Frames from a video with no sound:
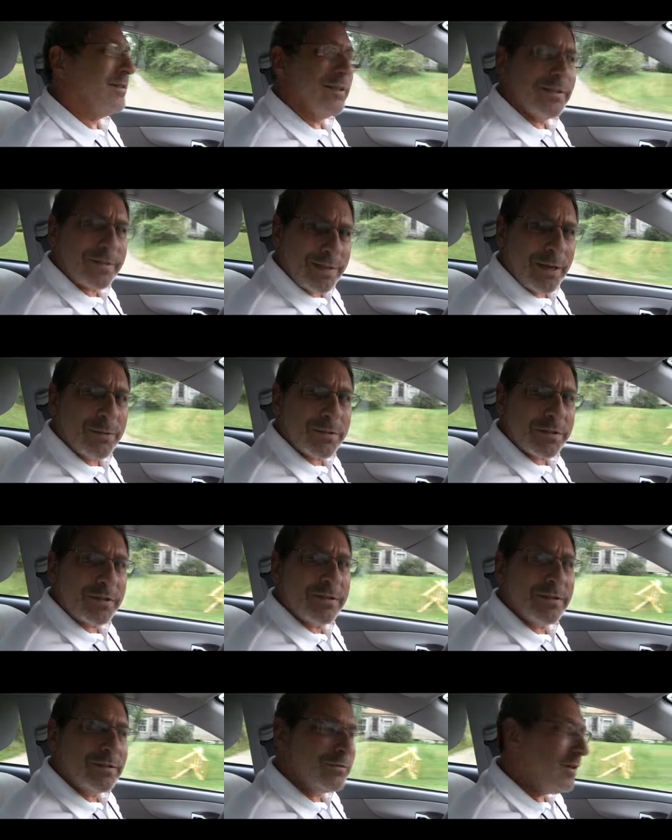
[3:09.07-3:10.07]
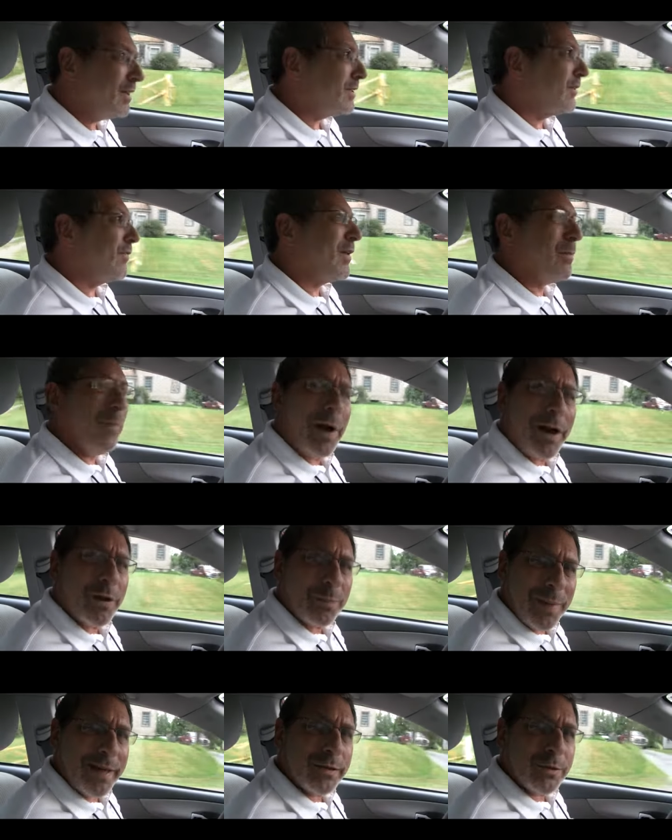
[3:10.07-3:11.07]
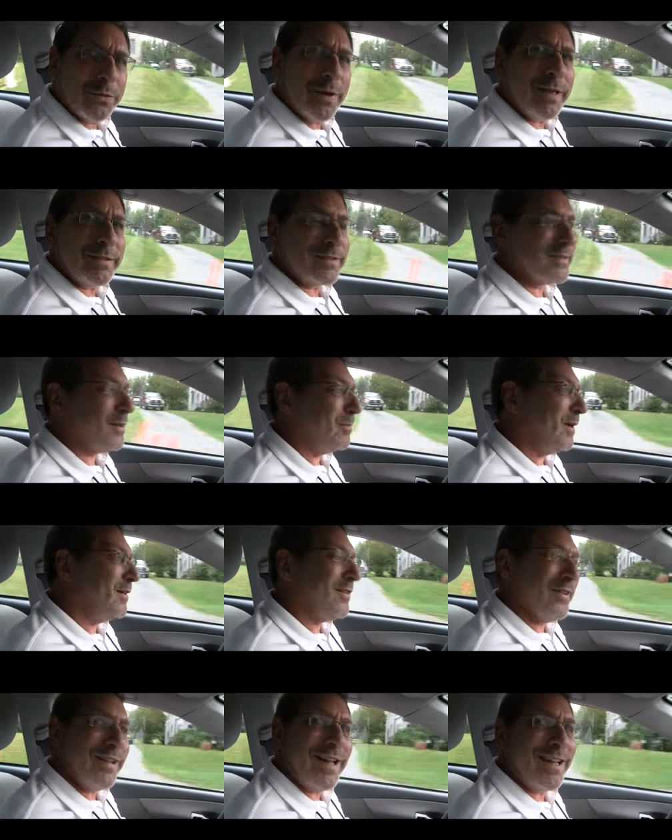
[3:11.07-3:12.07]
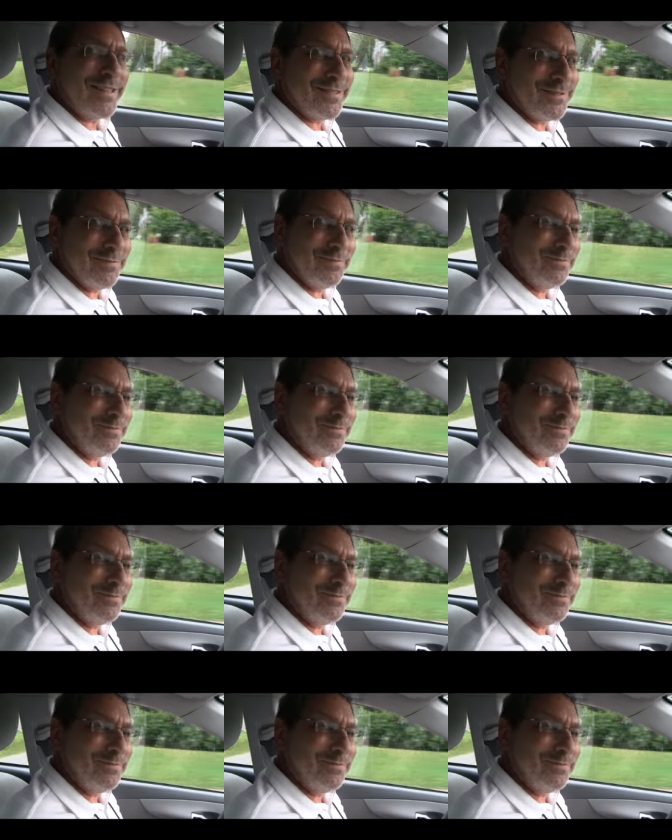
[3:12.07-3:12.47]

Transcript: This thing was a relatively mild mannered race compared to that.